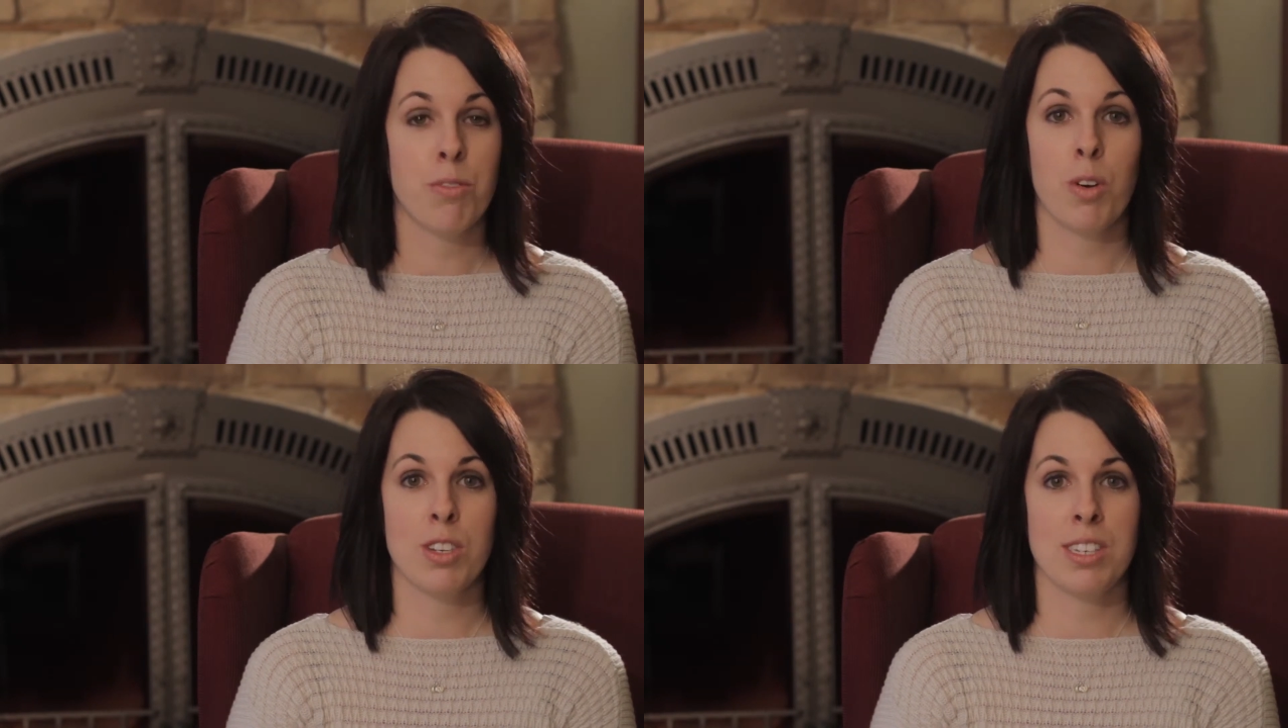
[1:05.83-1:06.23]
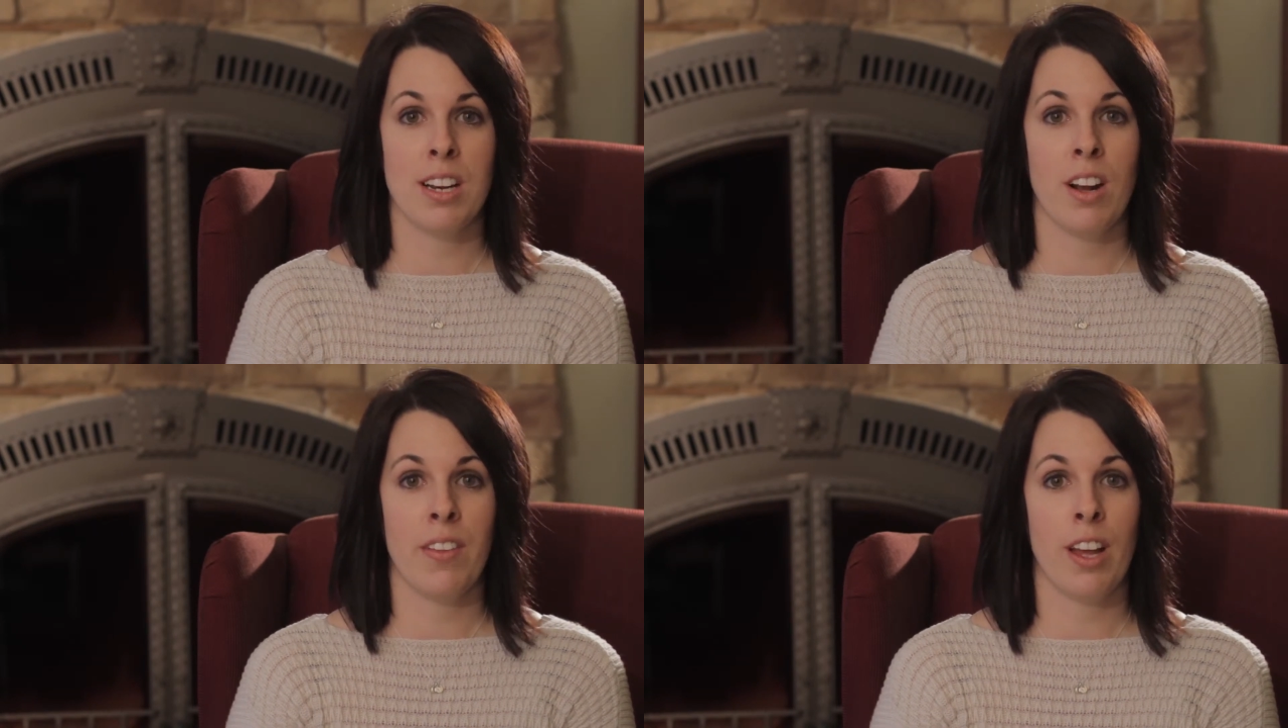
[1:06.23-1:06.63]

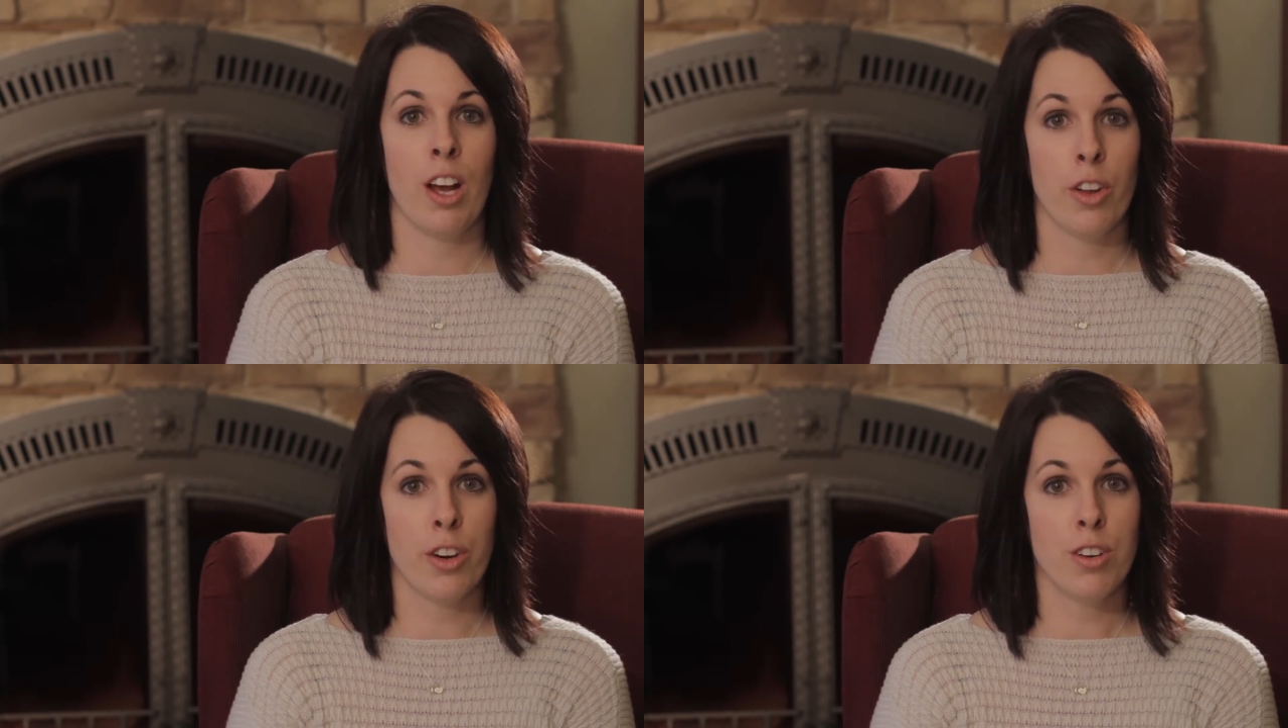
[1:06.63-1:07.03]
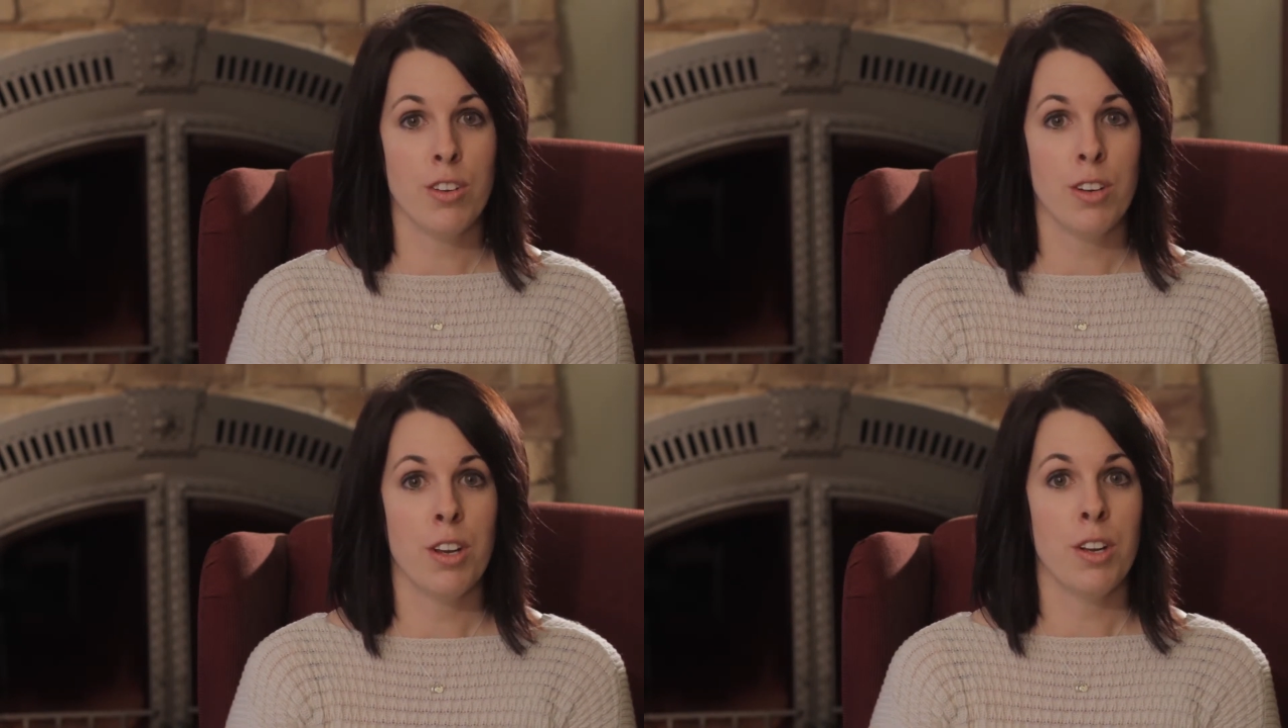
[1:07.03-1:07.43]
focusing on the other
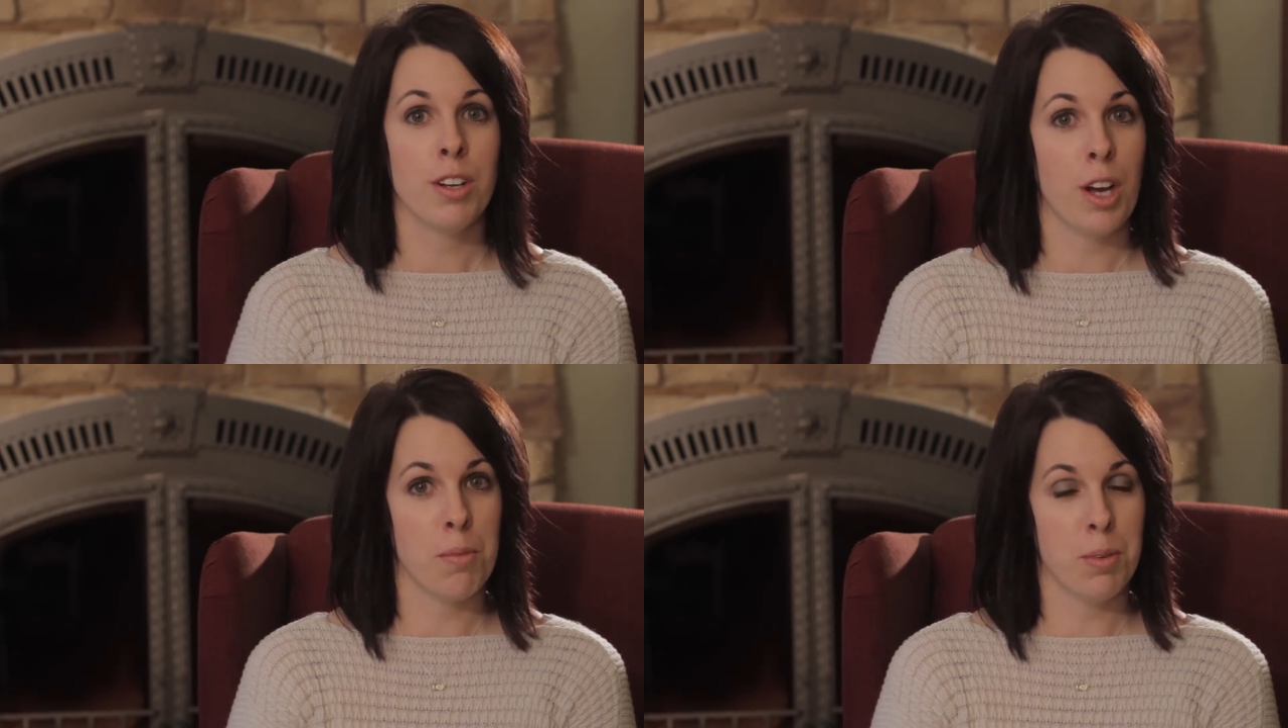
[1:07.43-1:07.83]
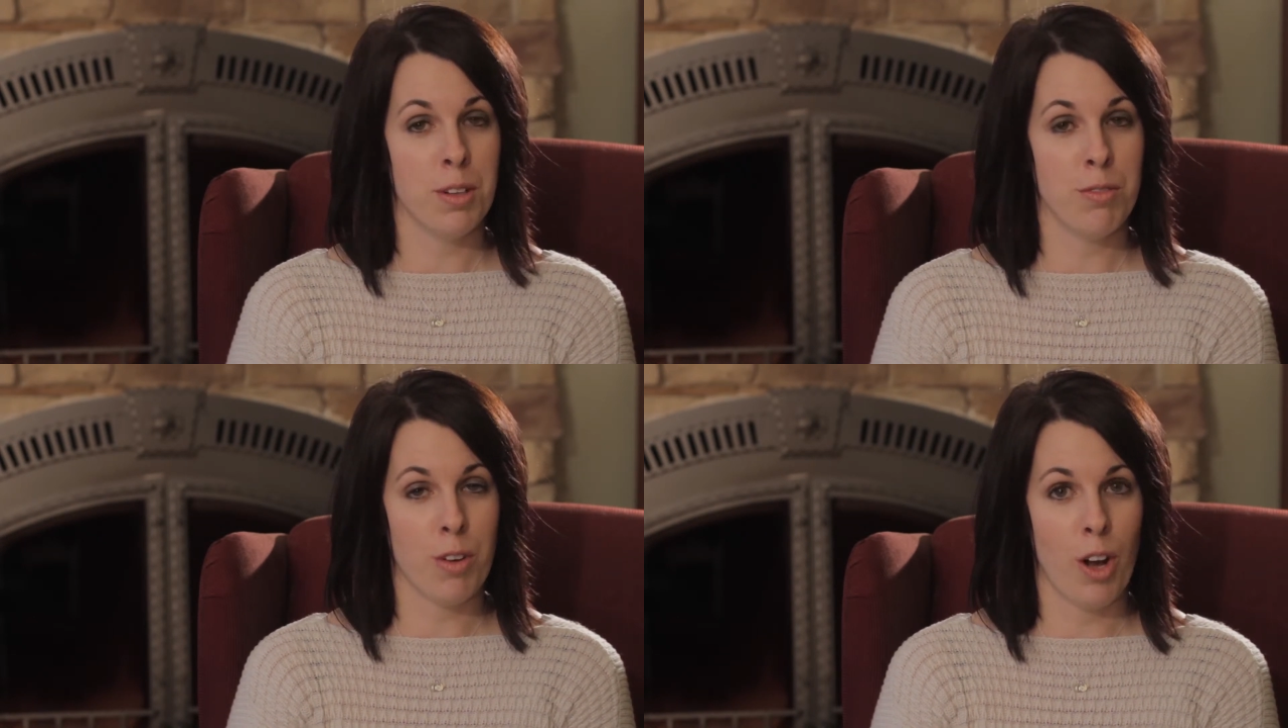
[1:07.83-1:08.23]

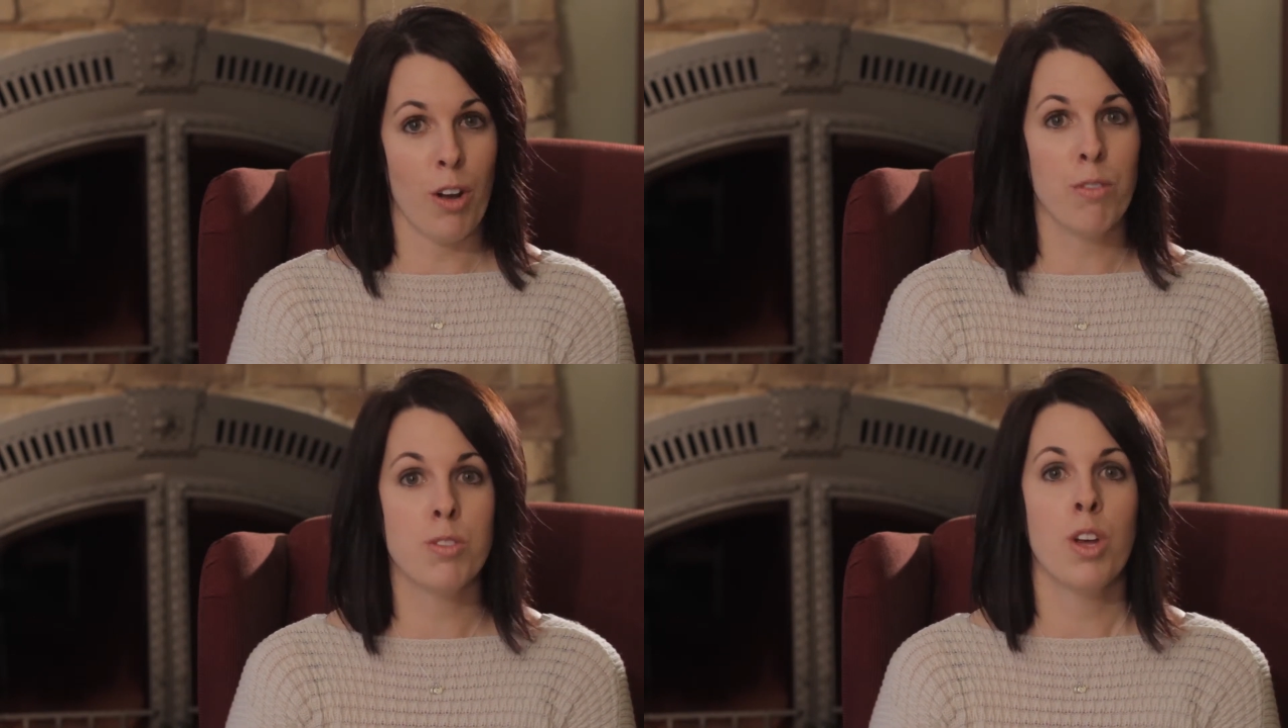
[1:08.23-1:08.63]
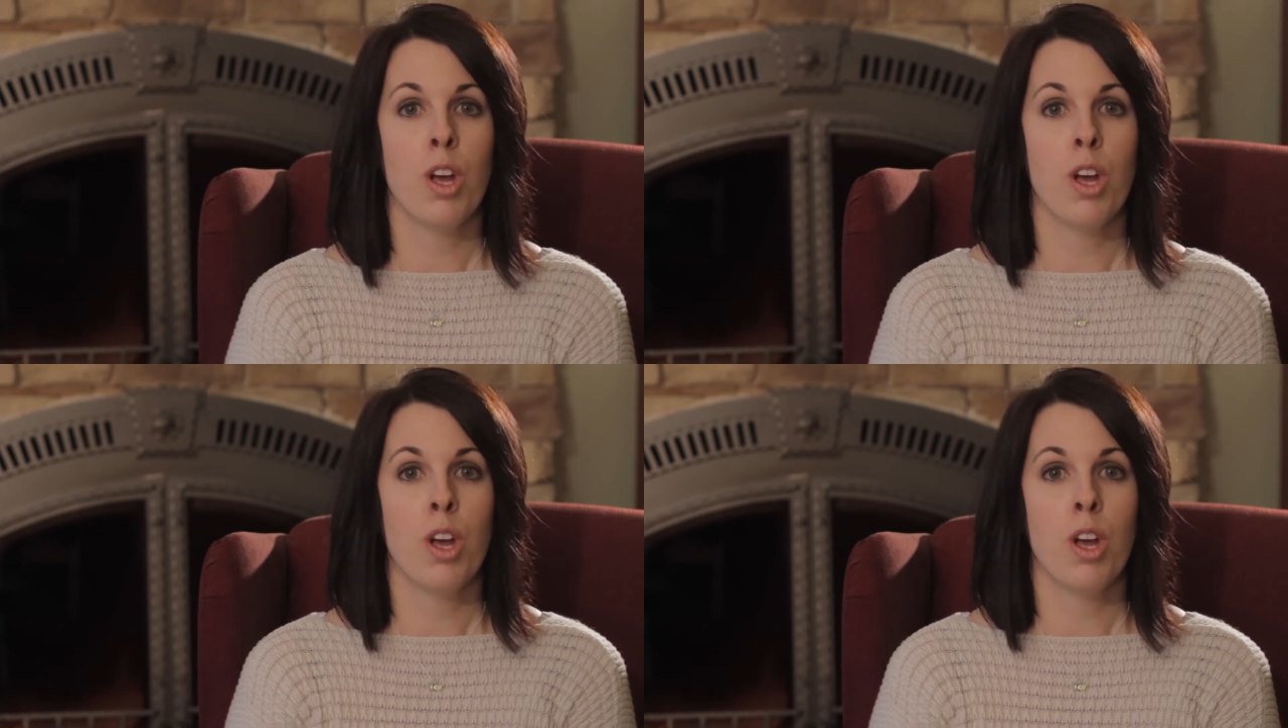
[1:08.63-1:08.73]
couple involved,